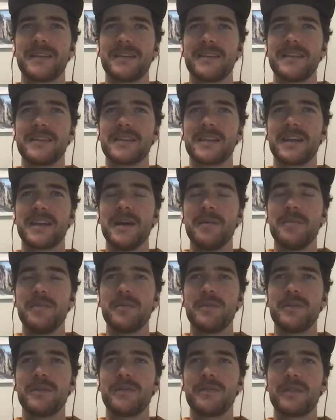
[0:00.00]
There's a
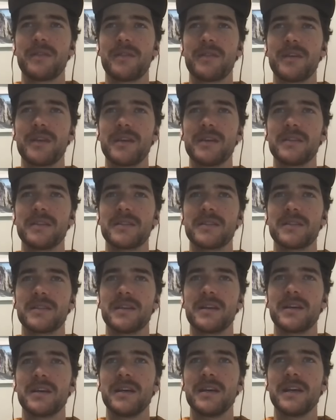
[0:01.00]
couple different things
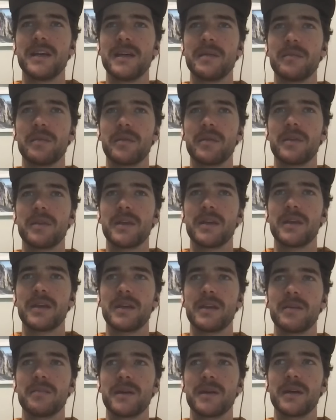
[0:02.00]
that I am
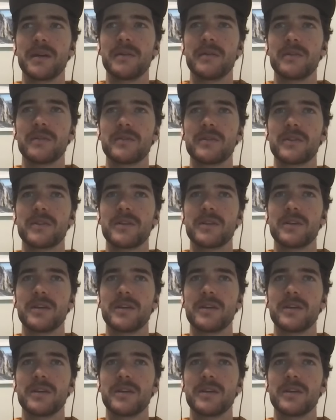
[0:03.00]
thinking about.